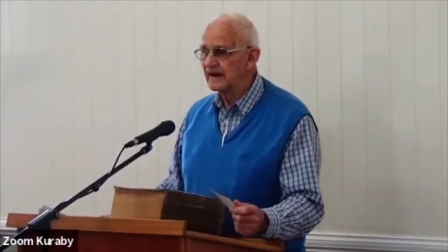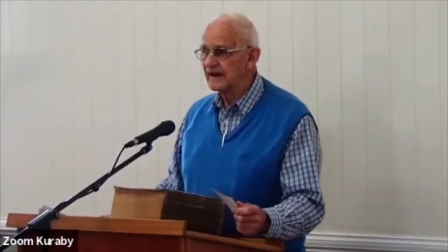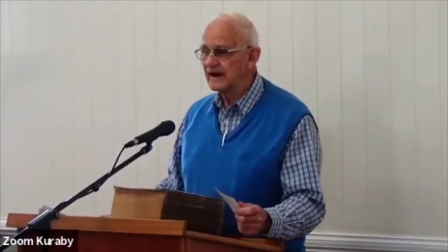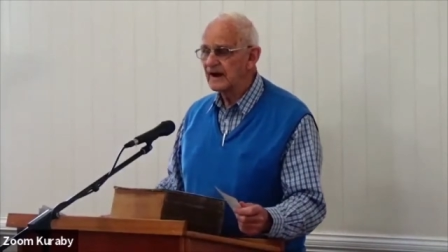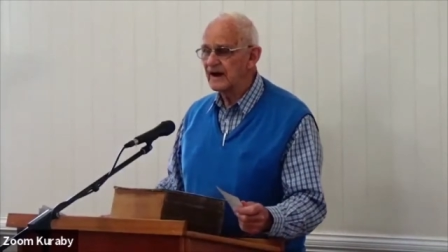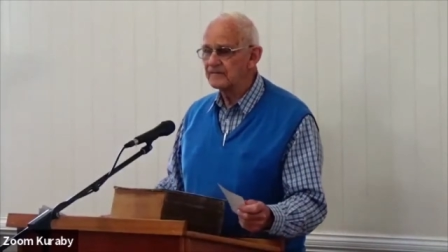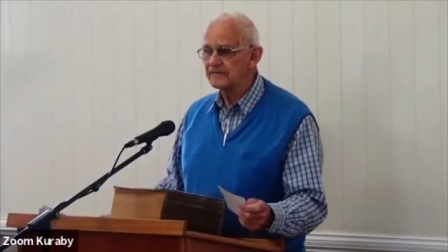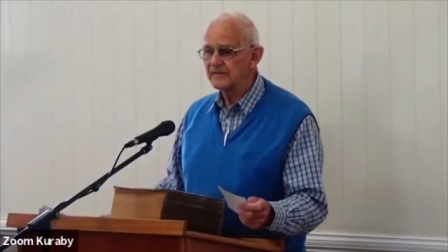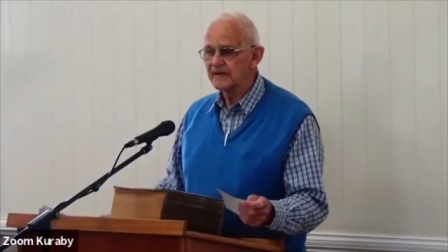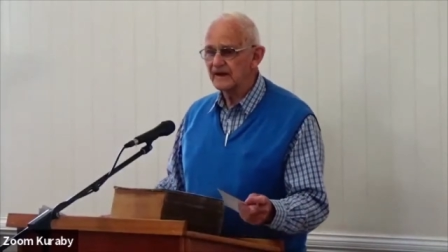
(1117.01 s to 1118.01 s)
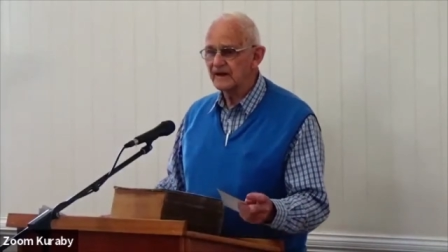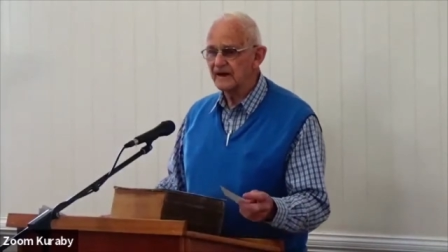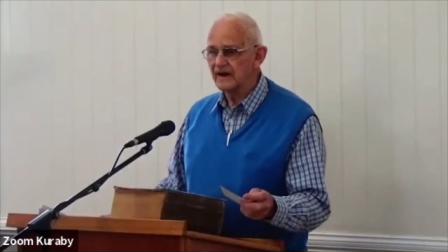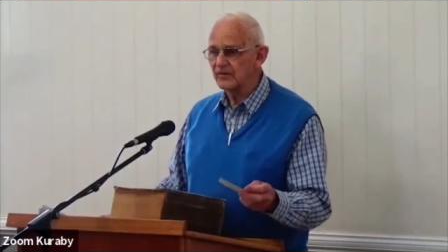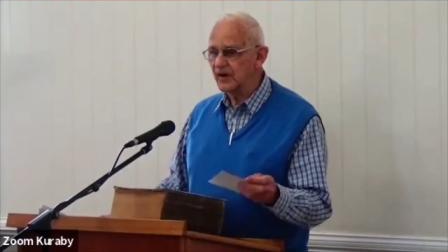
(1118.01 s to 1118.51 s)
Um, and
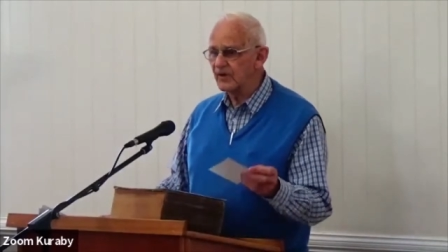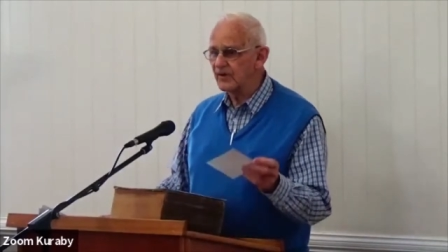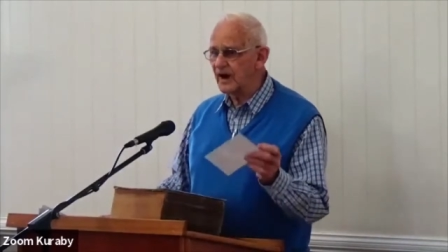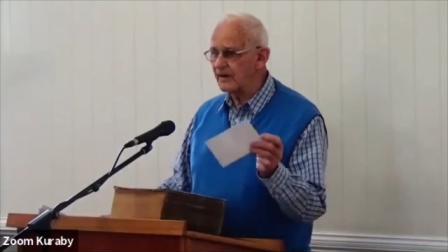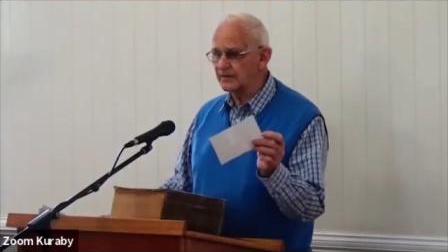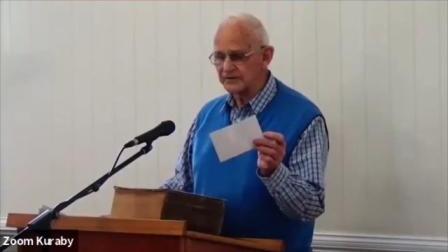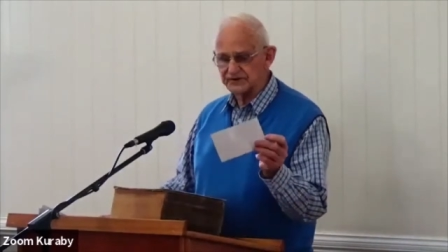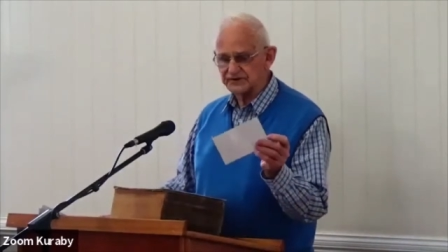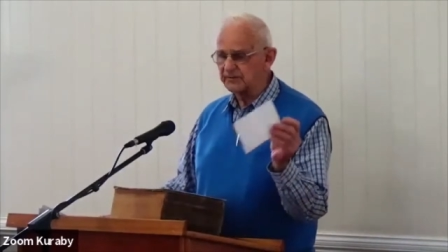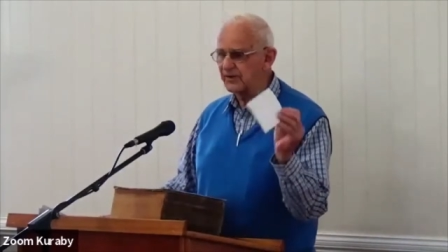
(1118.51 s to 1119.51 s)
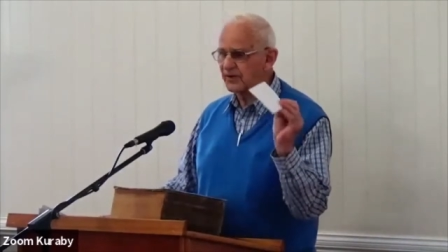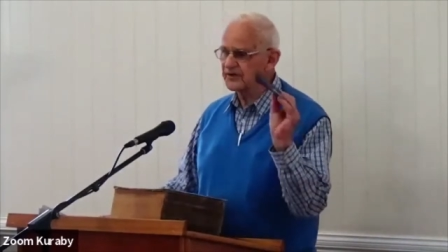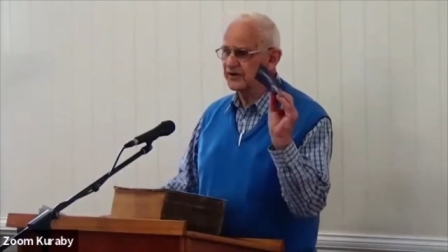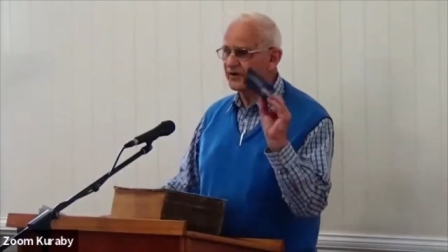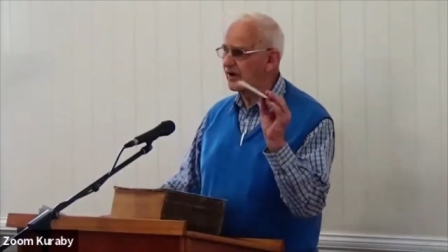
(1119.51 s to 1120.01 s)
we were able to support
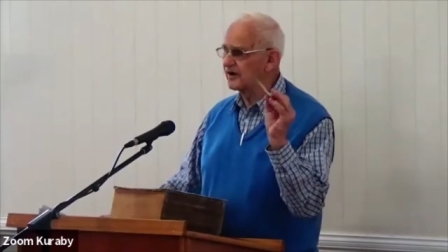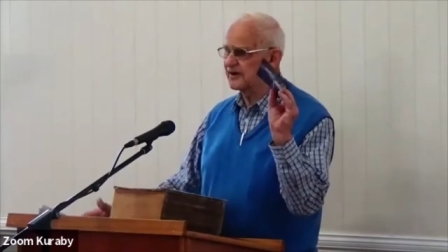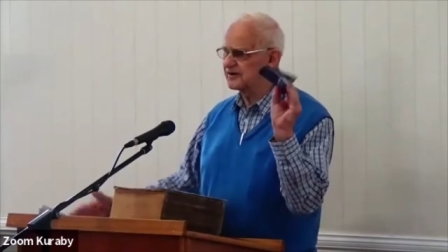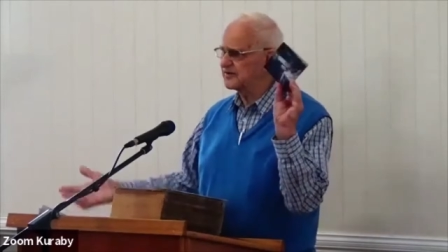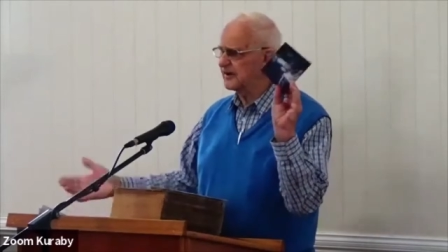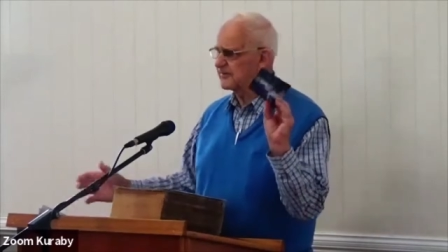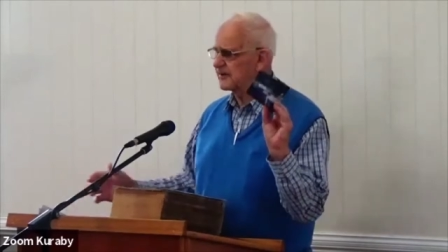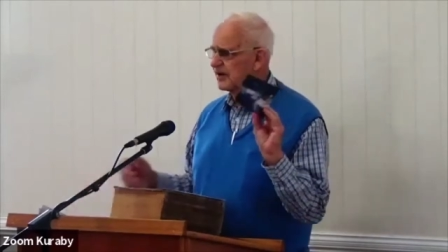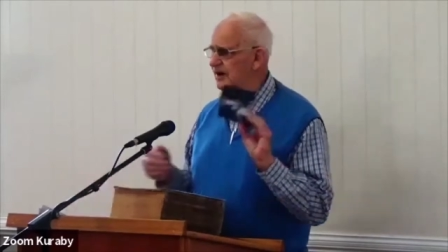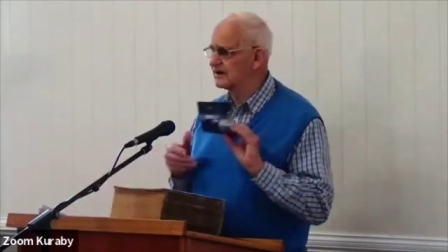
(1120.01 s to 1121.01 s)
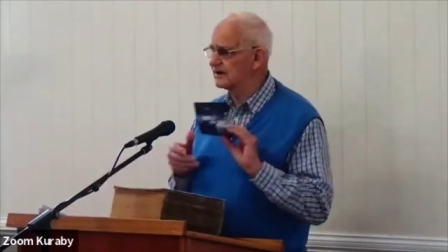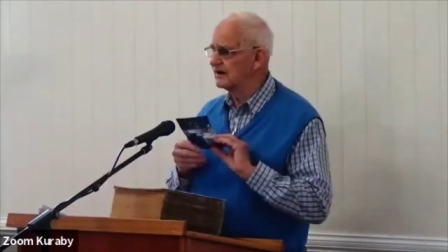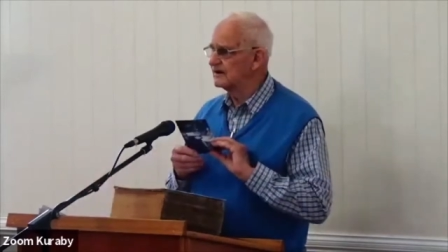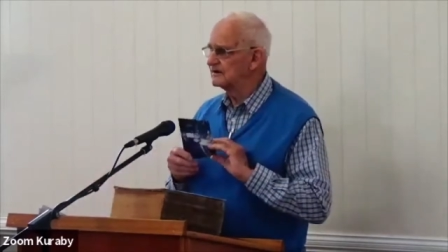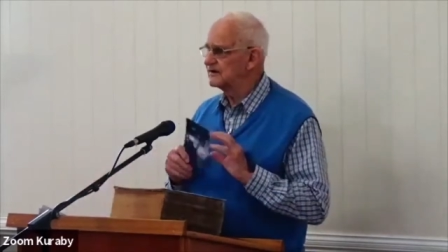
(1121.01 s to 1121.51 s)
her, I think, something like
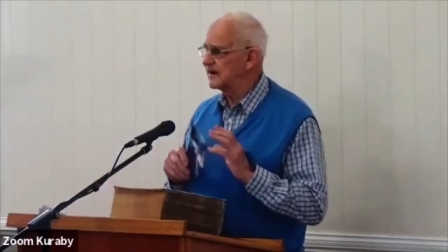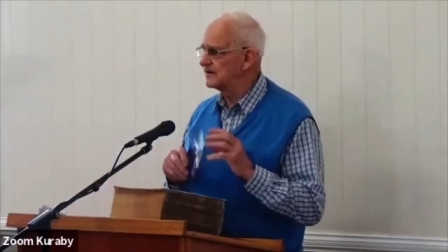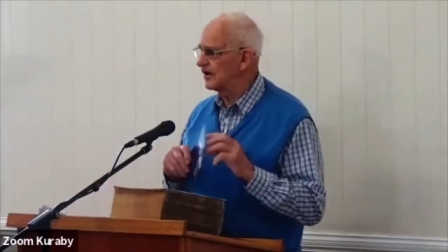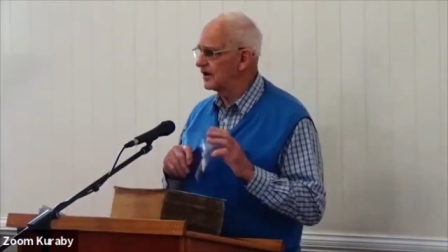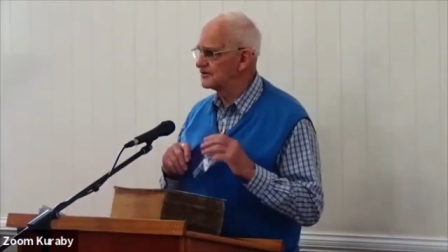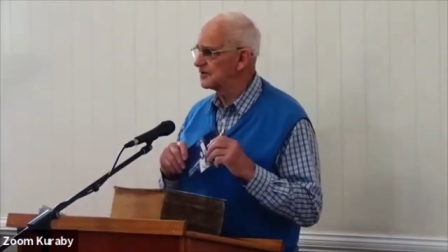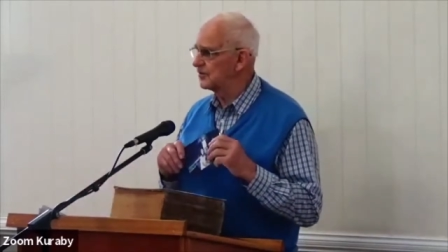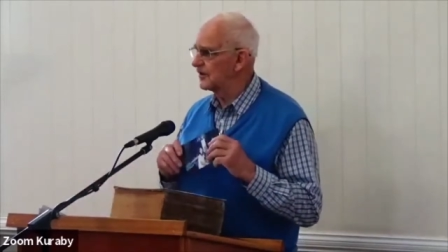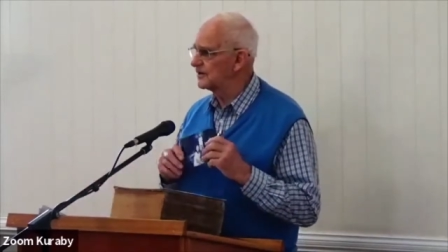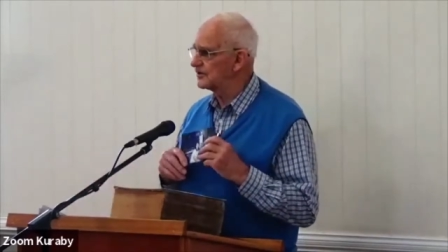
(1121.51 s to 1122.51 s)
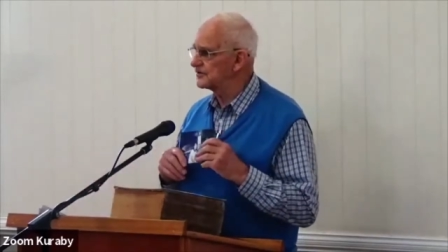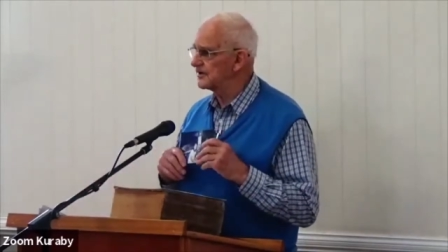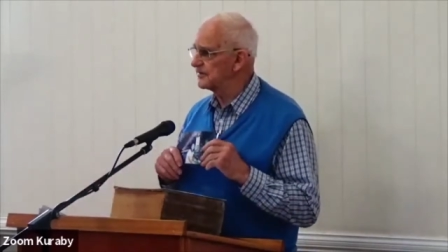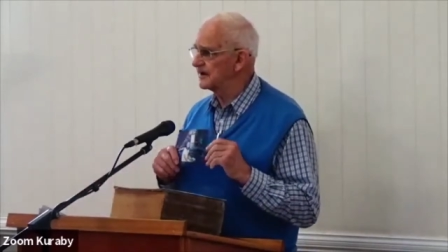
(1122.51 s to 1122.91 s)
$10 a week or something.